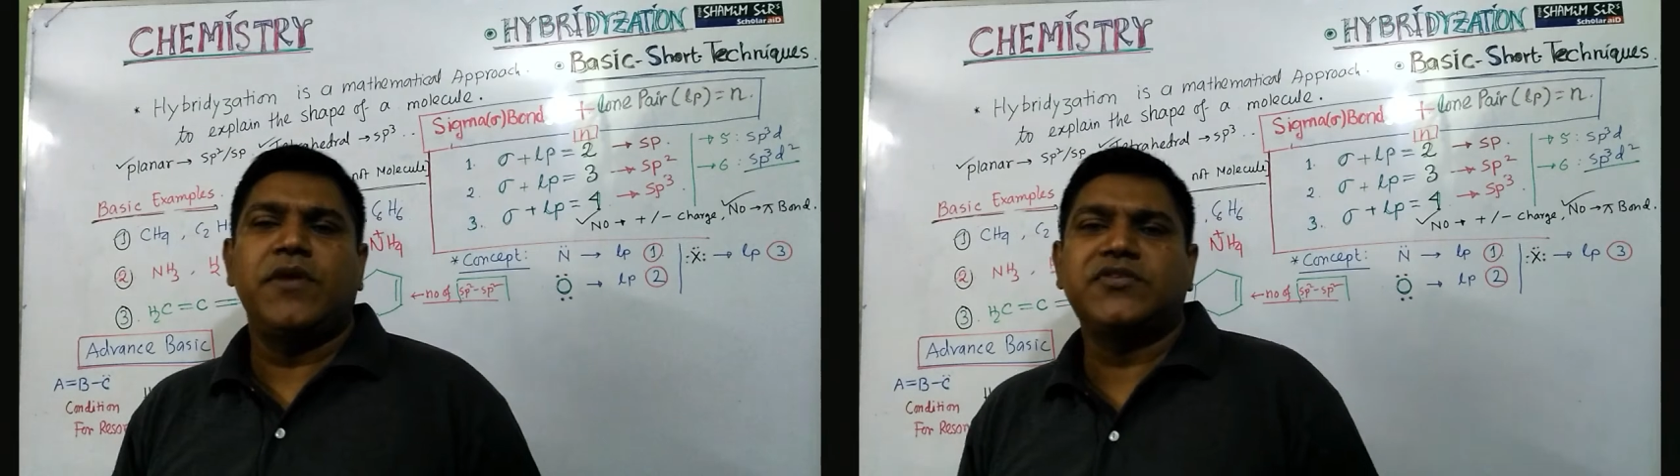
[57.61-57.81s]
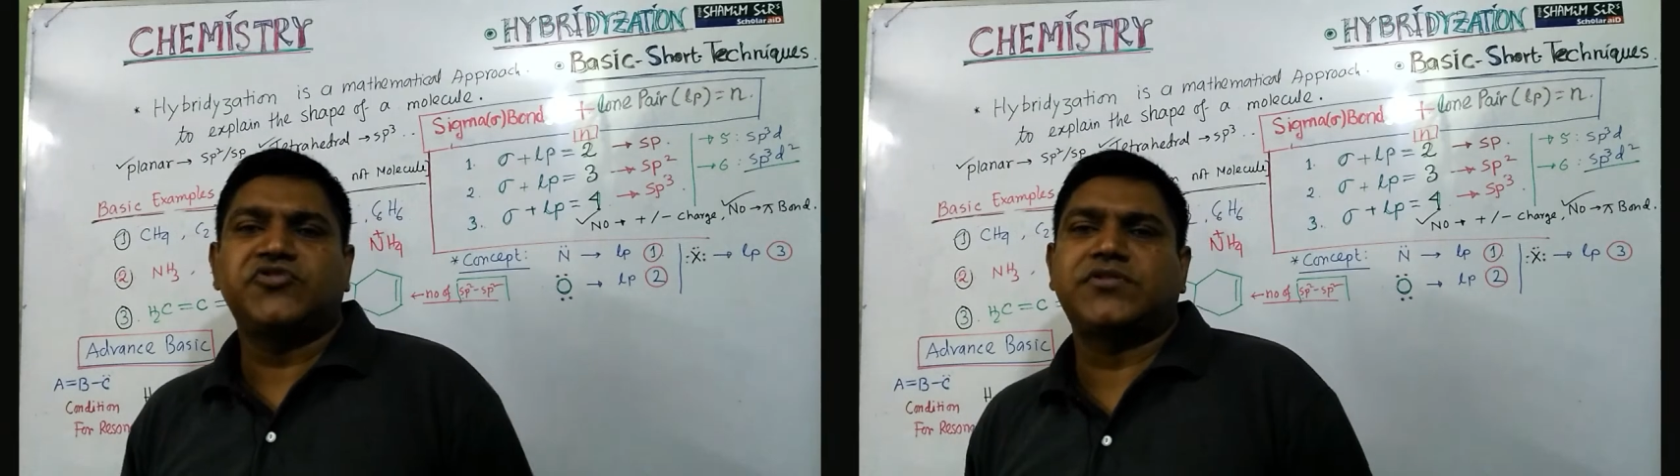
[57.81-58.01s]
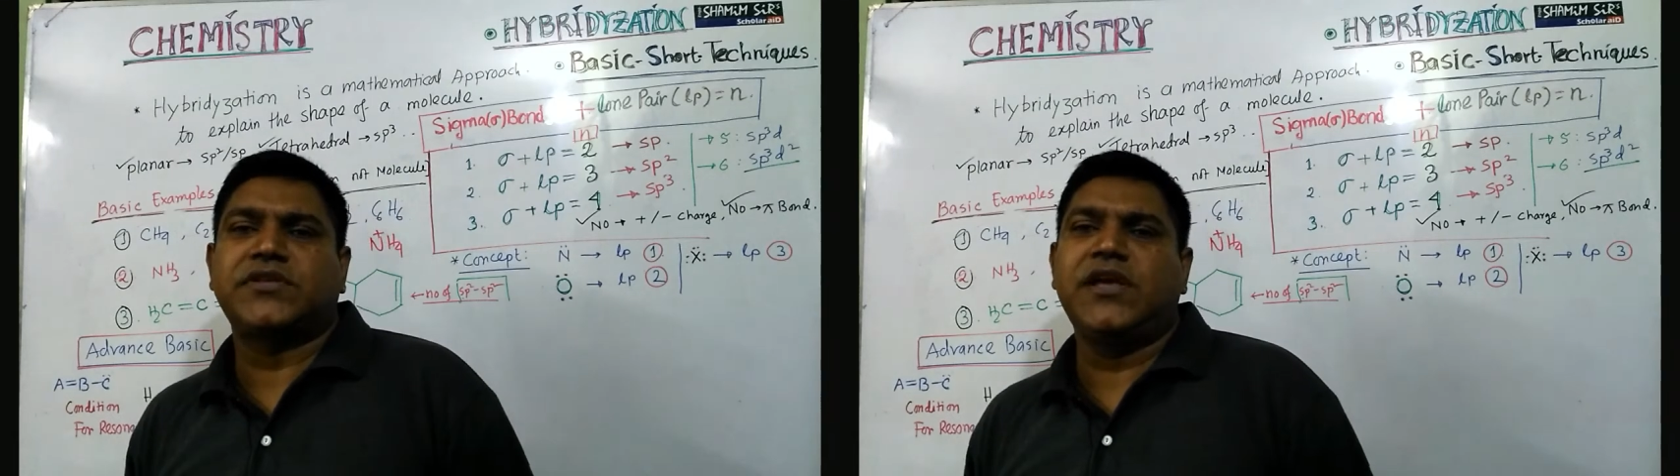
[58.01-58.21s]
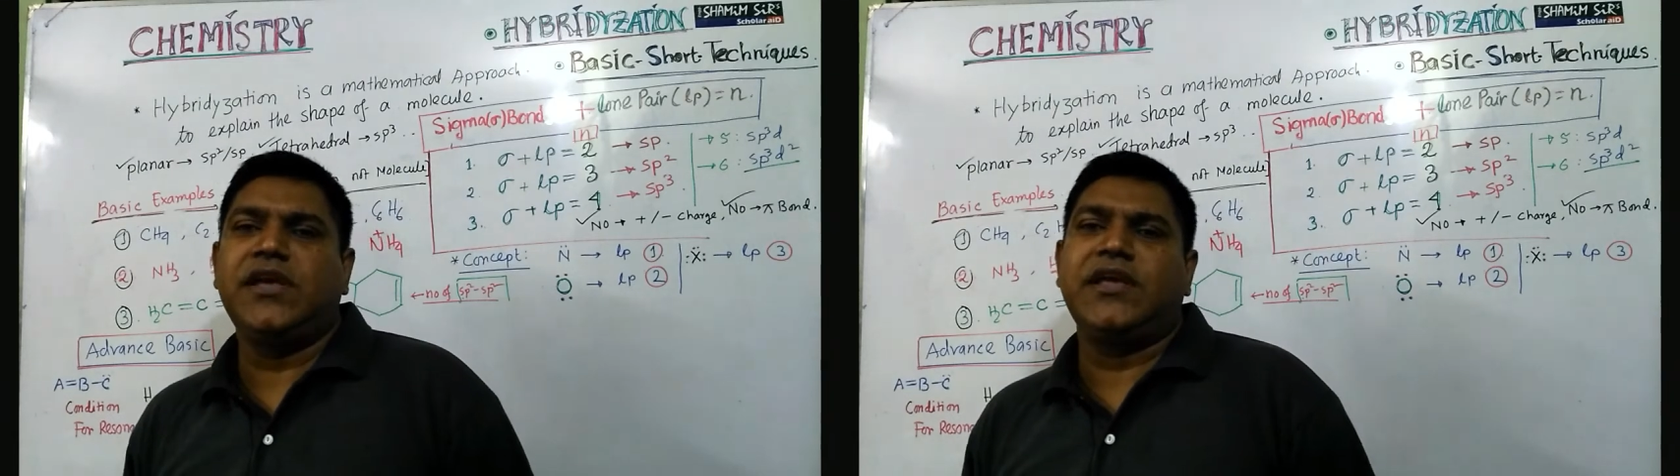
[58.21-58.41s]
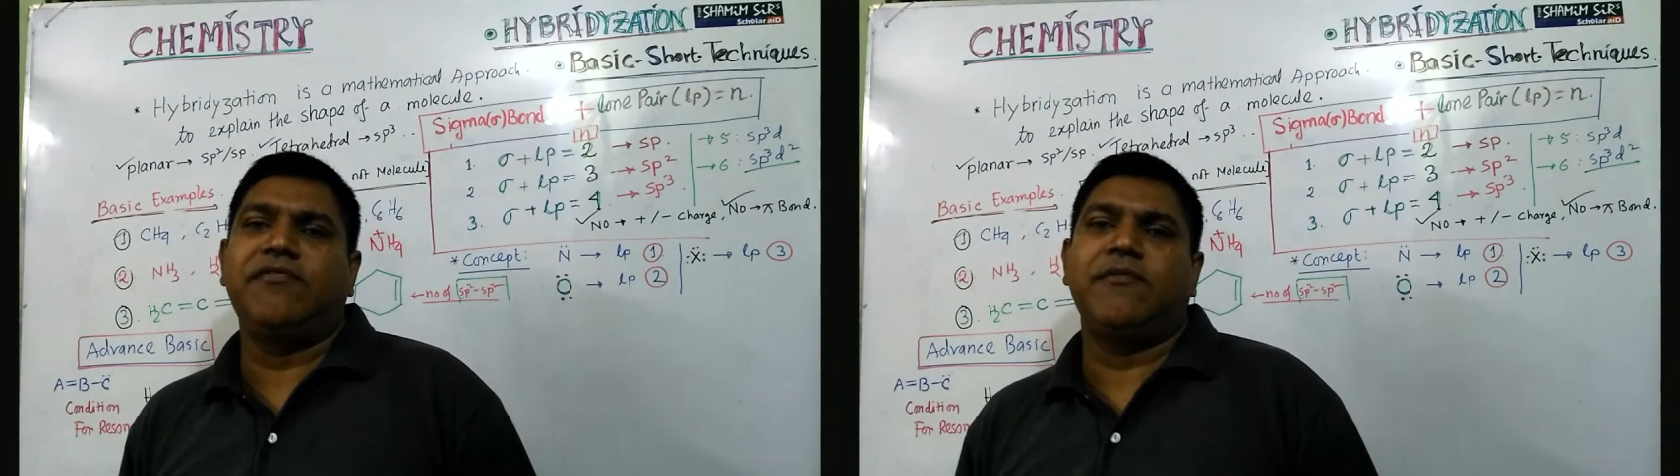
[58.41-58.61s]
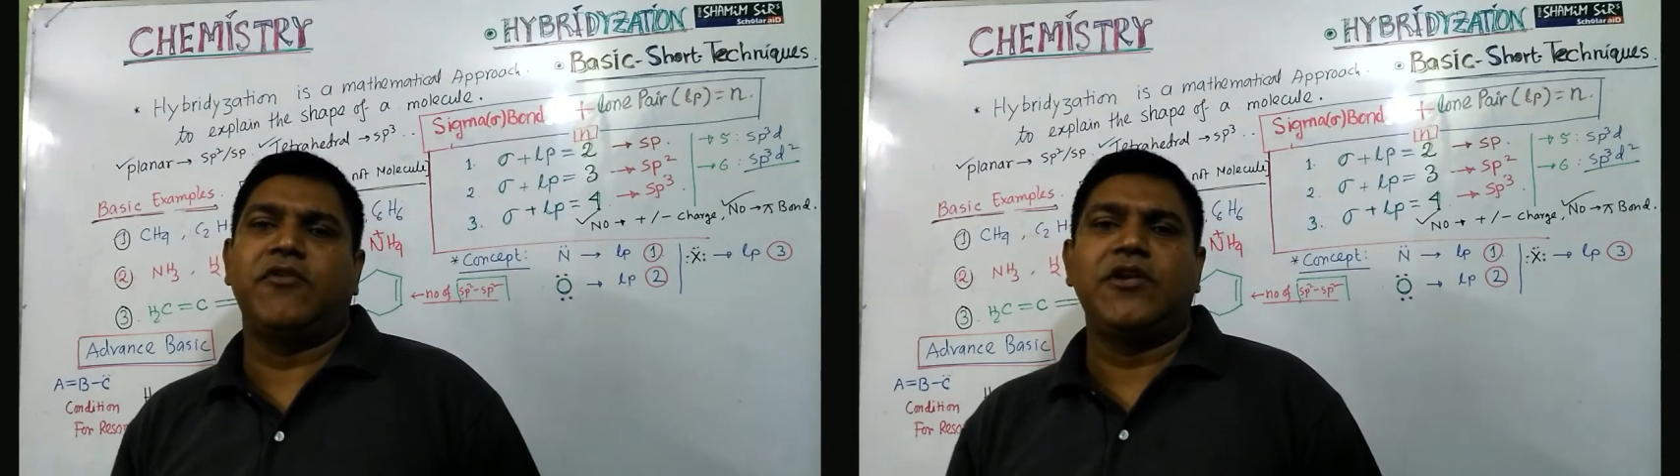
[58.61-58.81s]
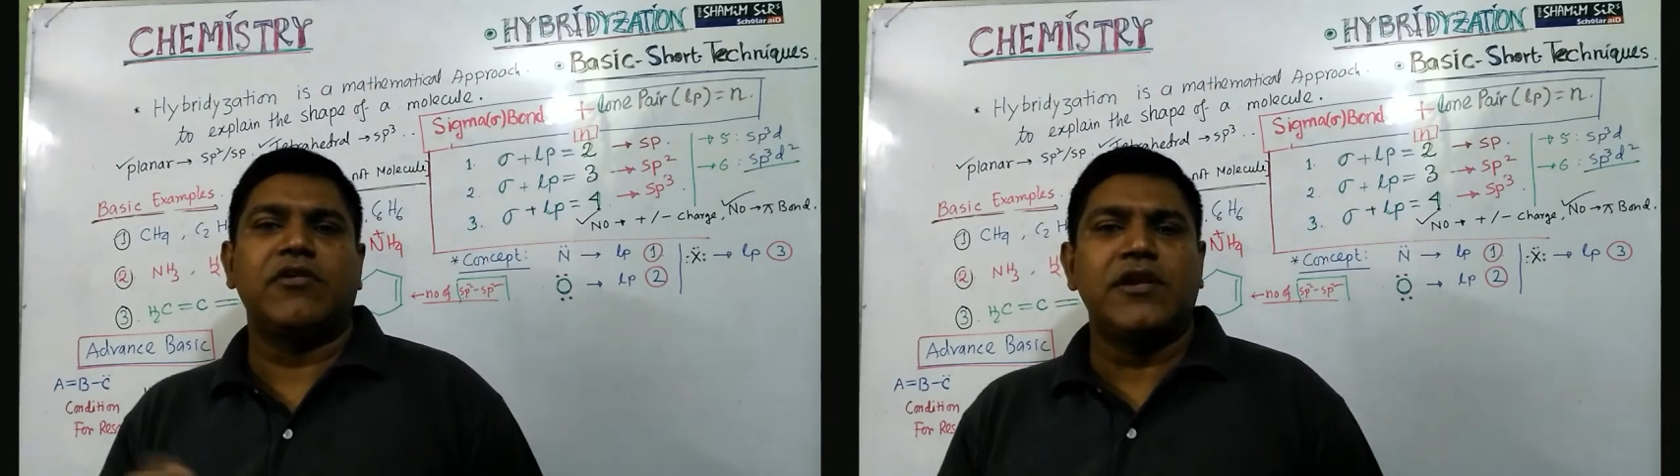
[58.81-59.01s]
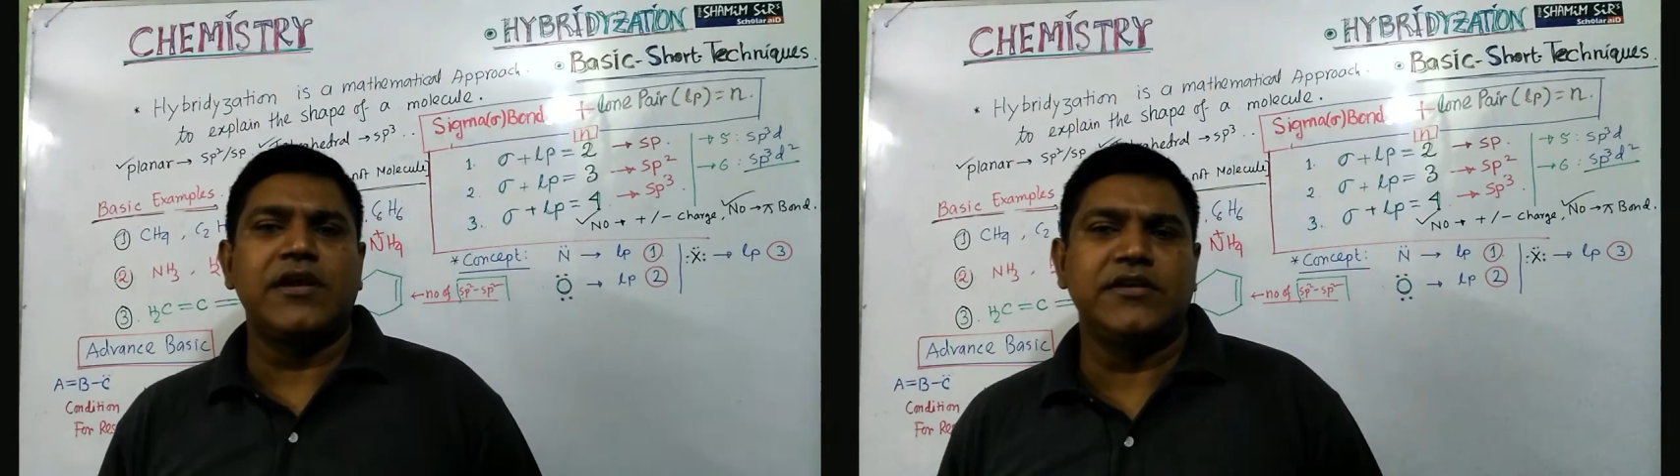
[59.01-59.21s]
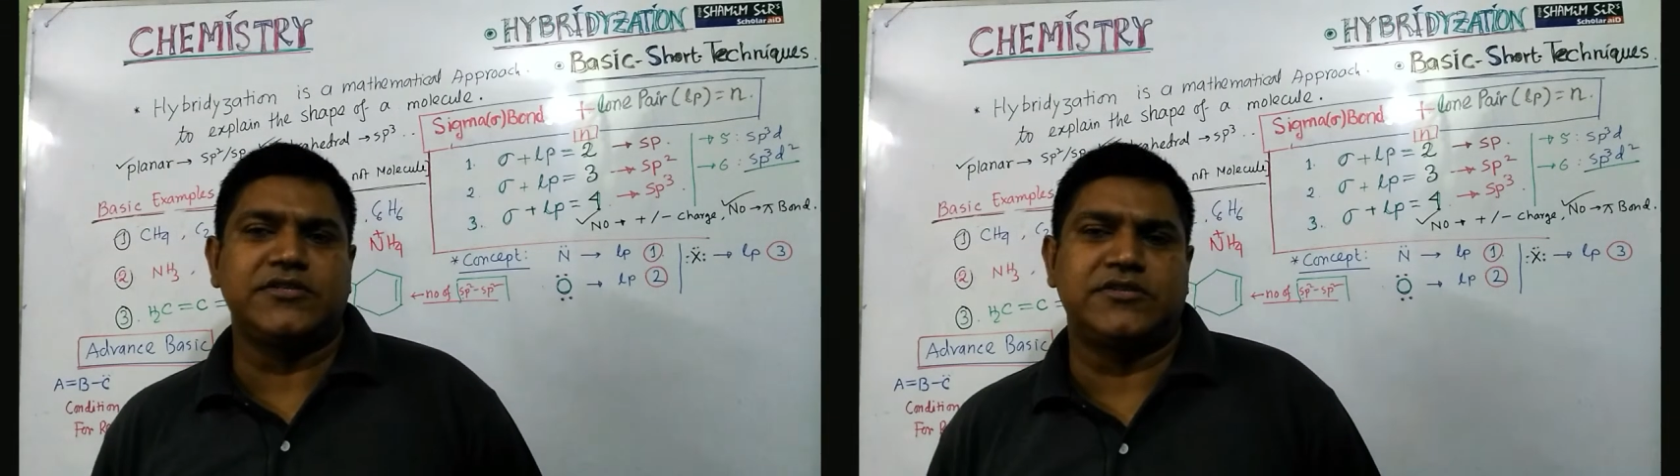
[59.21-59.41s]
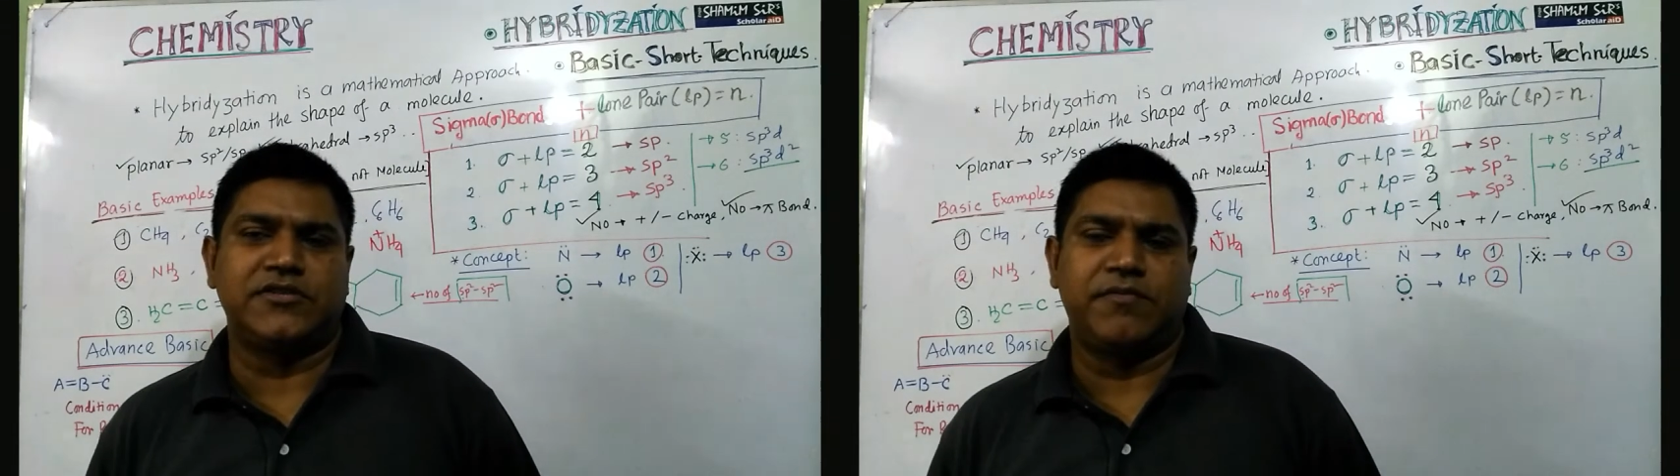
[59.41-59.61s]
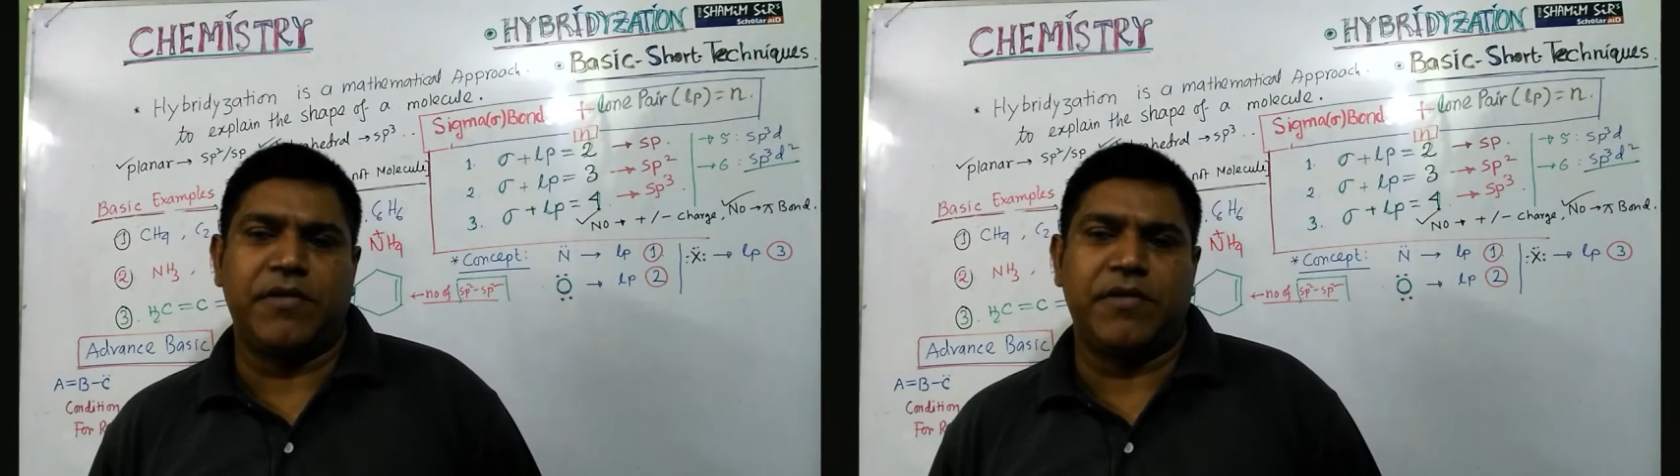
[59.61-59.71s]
must say if a molecular is